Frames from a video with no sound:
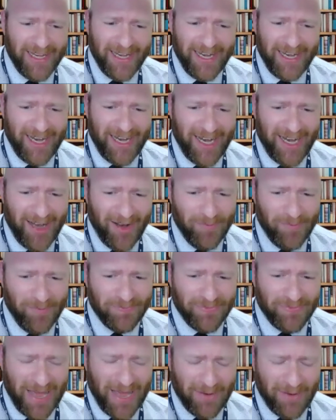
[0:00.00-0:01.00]

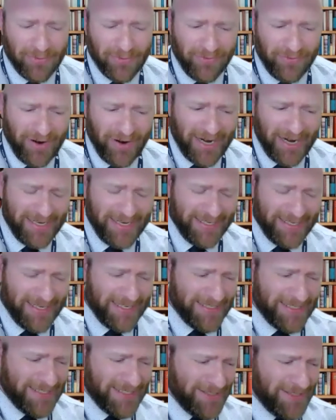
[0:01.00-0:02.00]
I
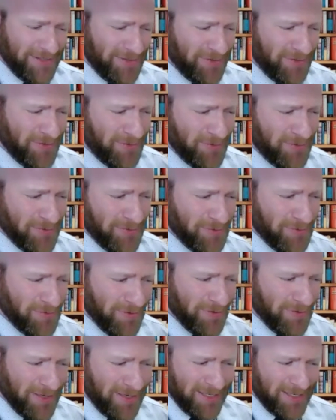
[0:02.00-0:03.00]
provided to
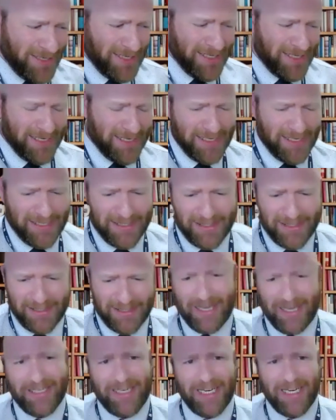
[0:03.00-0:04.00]

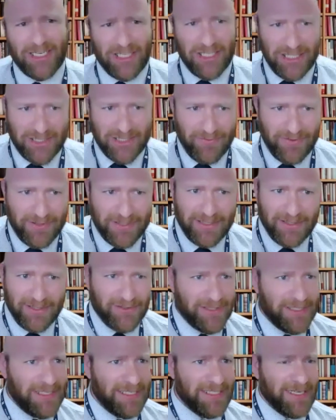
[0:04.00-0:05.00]
addictions
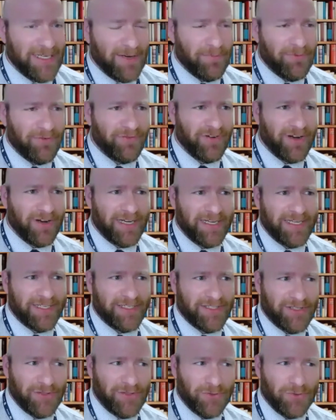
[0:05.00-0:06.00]
facilities. I provided
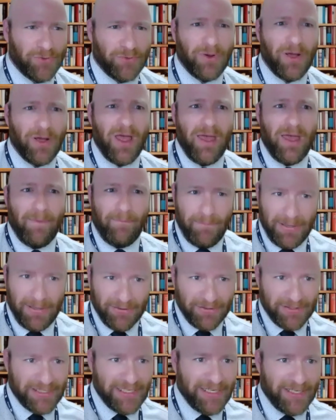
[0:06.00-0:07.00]
to
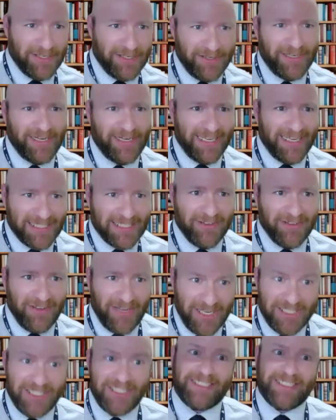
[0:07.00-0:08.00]
military
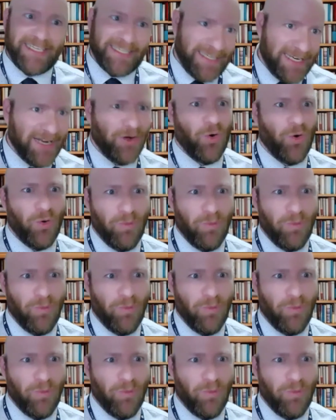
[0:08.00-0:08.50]
installations. I did a whole